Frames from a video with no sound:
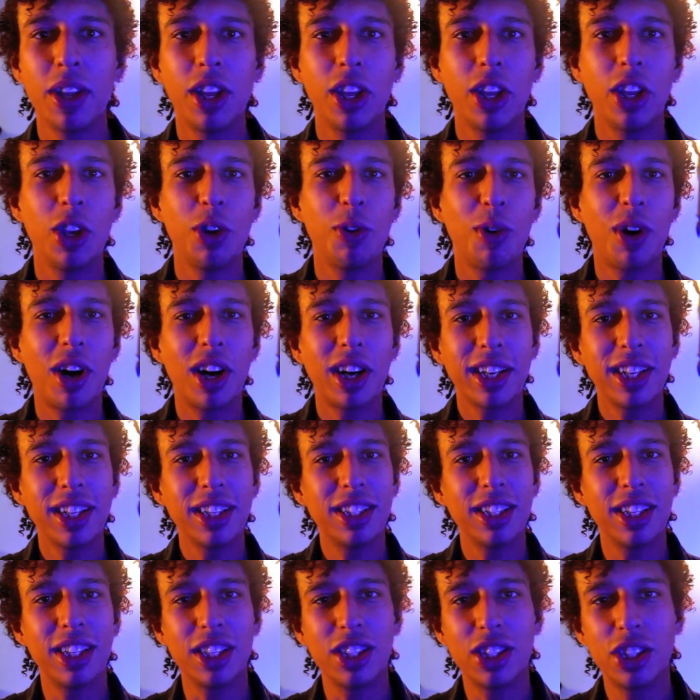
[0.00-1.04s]
You walk
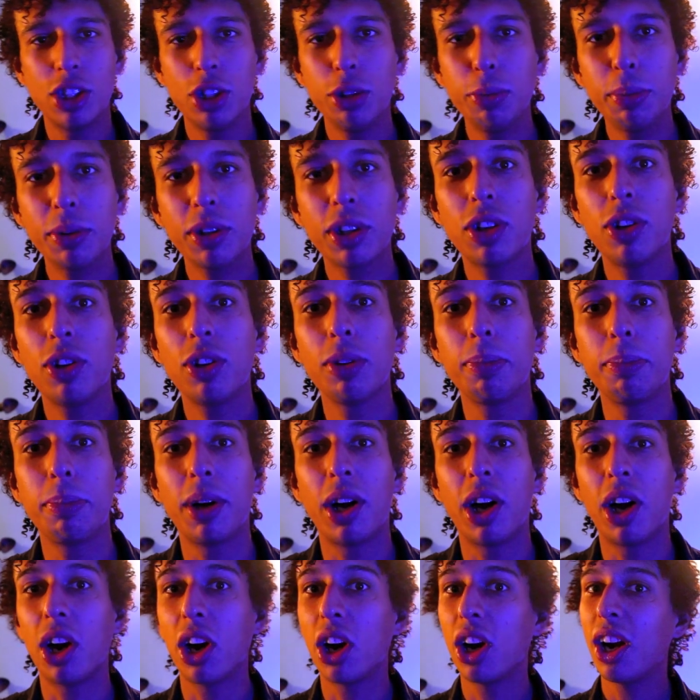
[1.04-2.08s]
into this super cold
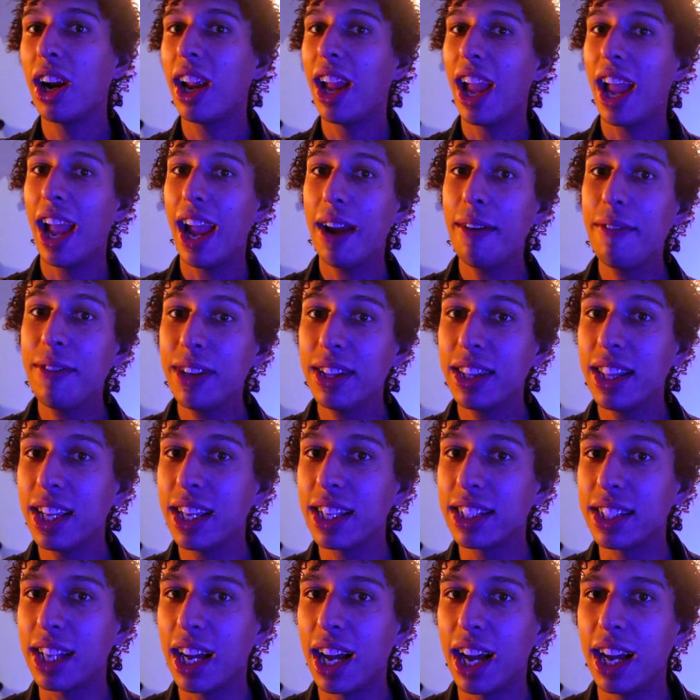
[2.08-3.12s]
bar,
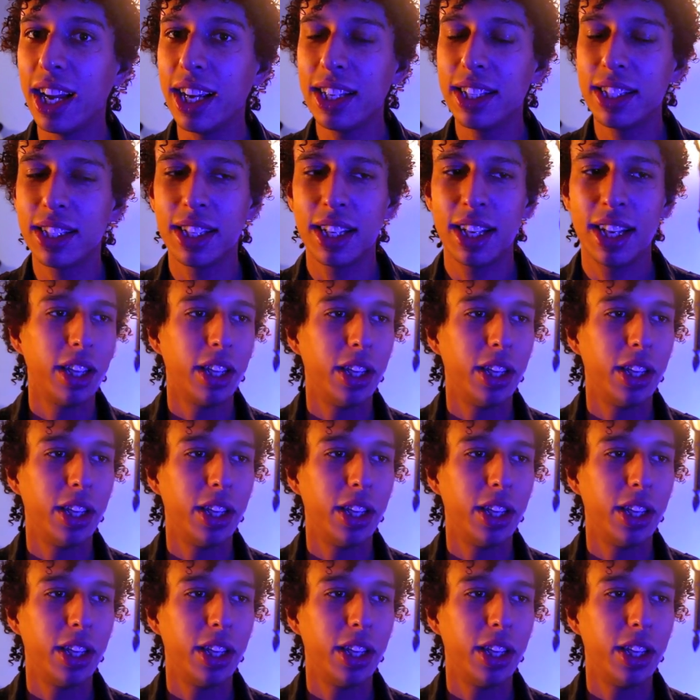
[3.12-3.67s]
everything's ice.